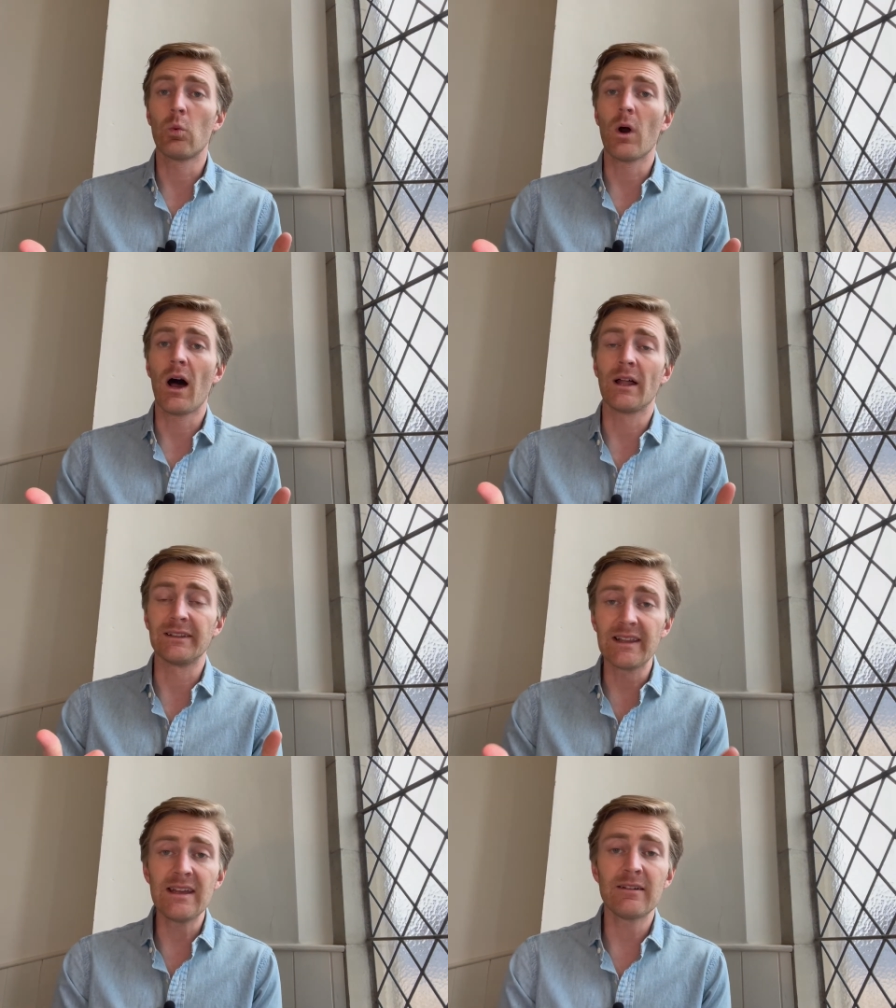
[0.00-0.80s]
uh,
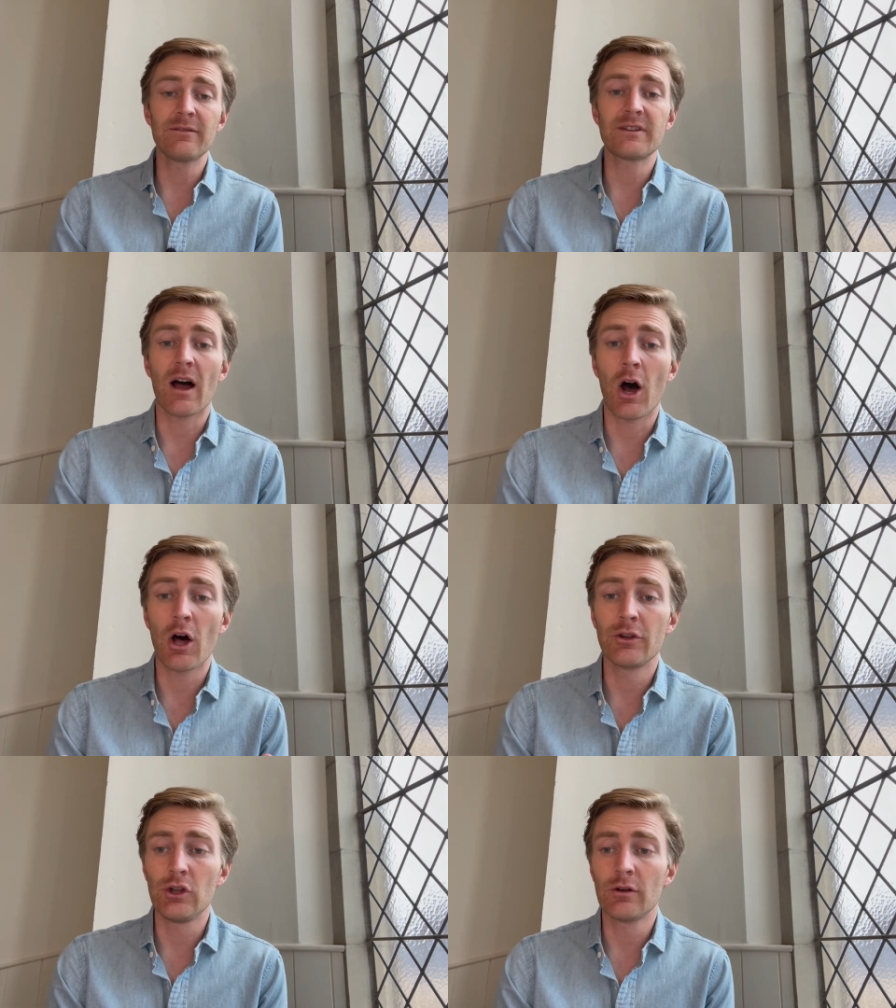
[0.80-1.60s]
lived
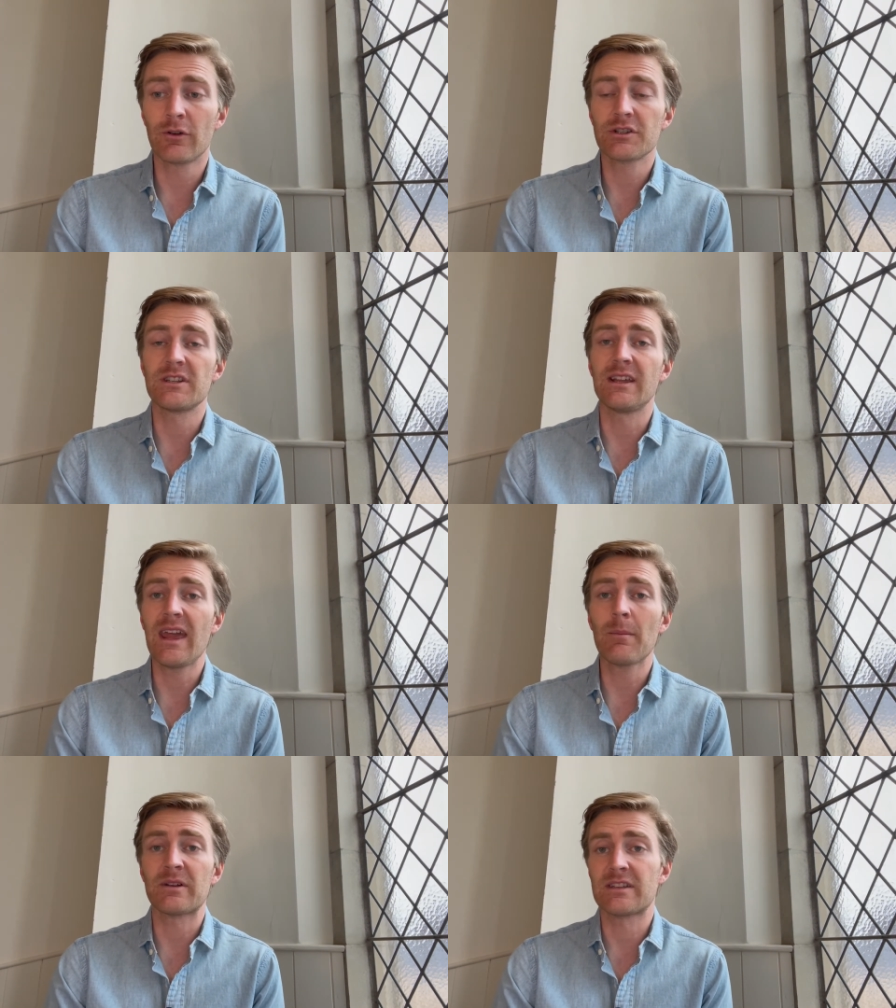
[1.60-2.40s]
on the university
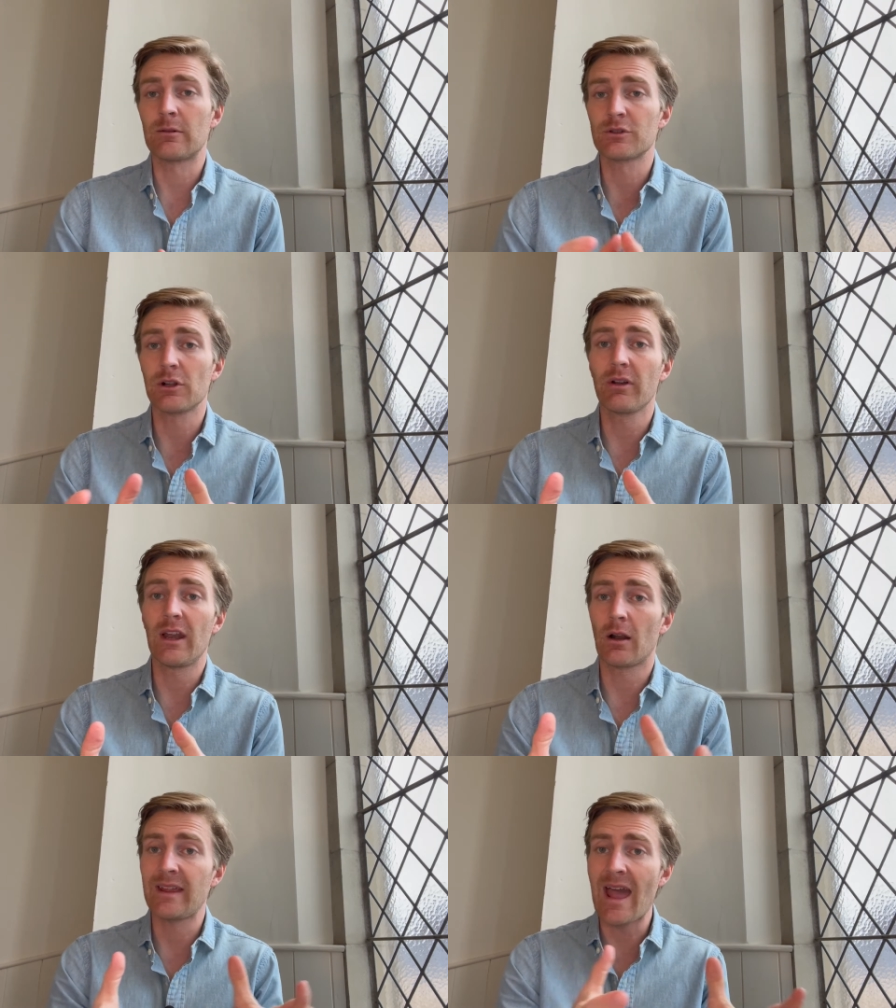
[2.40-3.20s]
campus and it was located on the